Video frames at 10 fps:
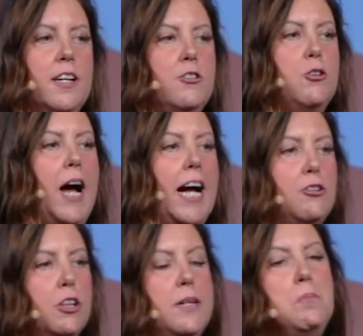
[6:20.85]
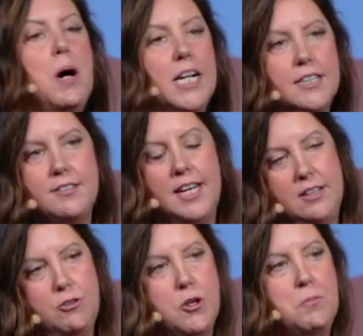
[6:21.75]
to actually
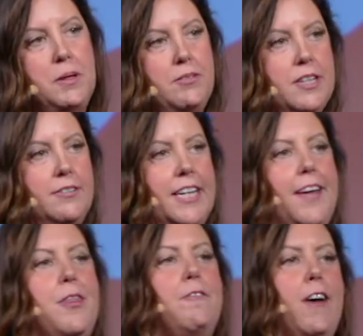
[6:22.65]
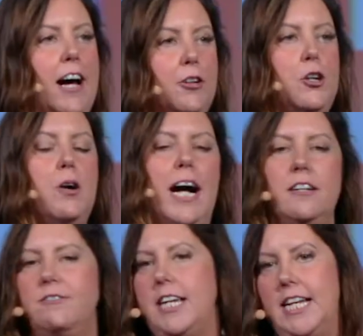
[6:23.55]
monetize their business and get the value out
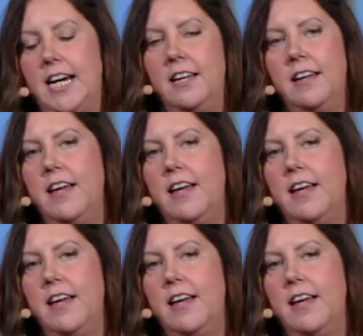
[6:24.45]
of data,